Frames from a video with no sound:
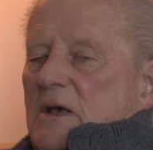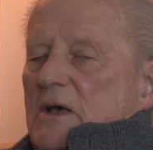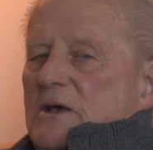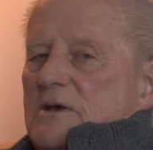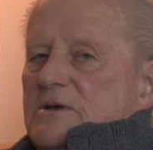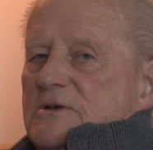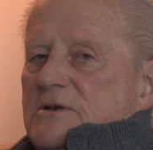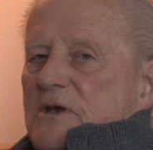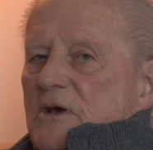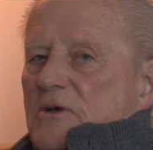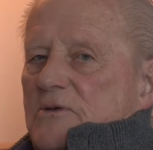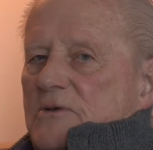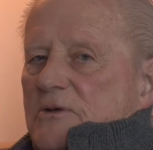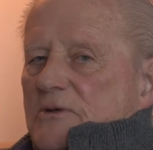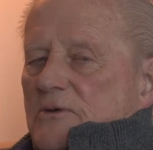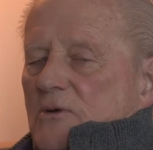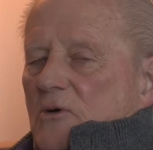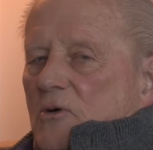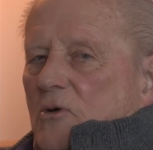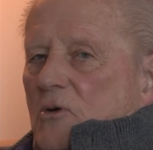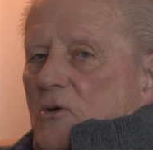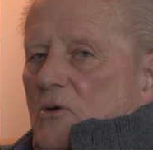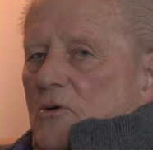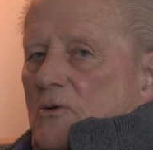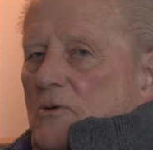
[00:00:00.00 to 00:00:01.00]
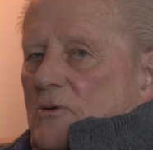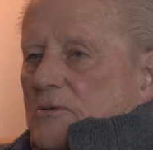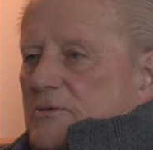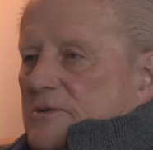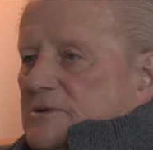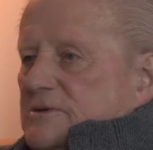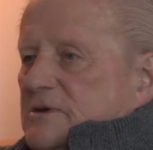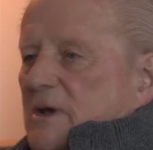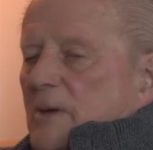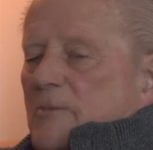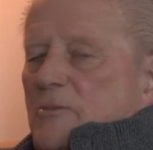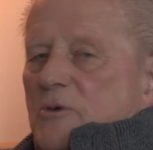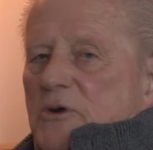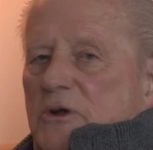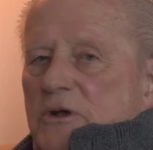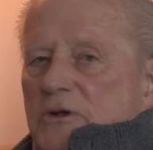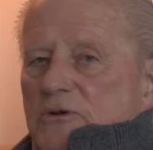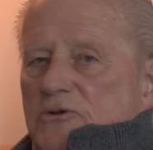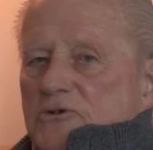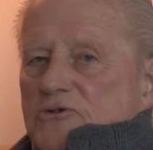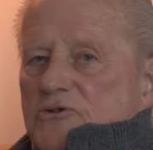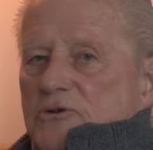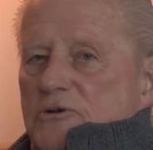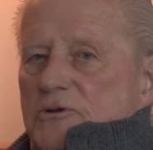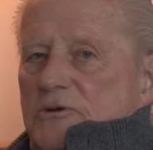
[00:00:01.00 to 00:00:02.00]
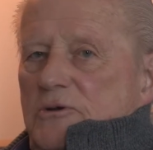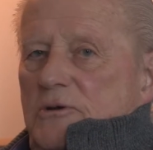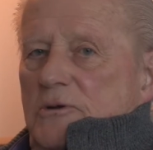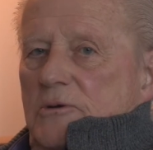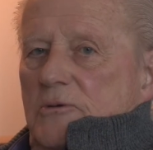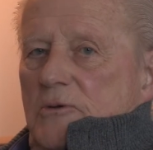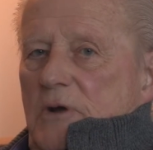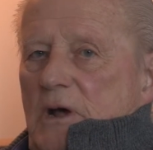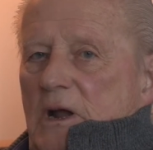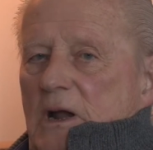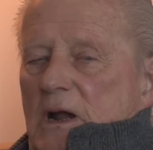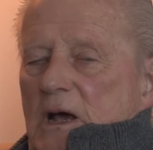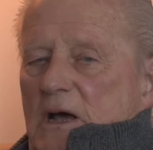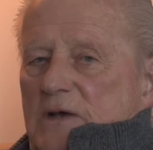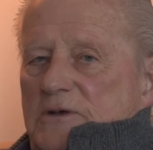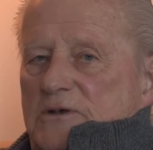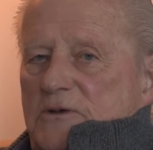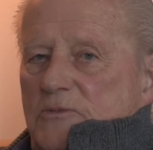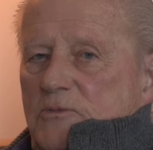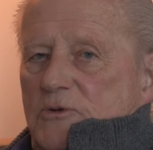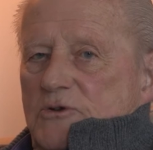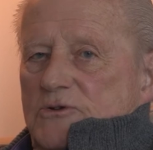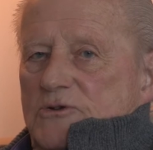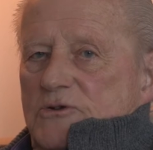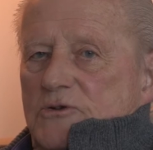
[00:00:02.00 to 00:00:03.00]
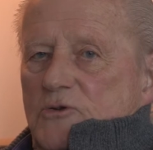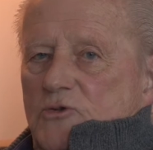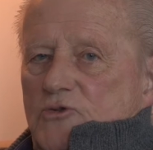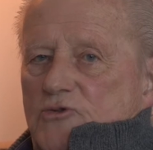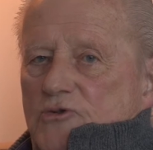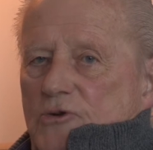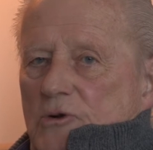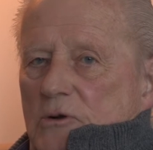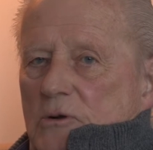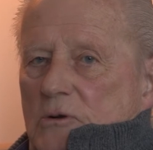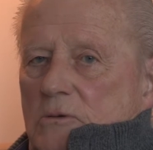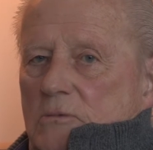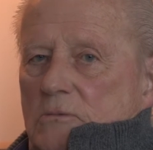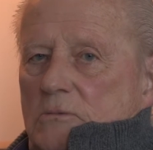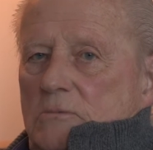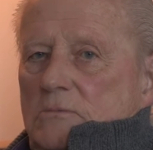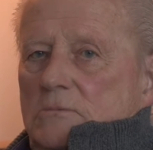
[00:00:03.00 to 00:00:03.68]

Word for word: so that all submarines should realise it was neutral.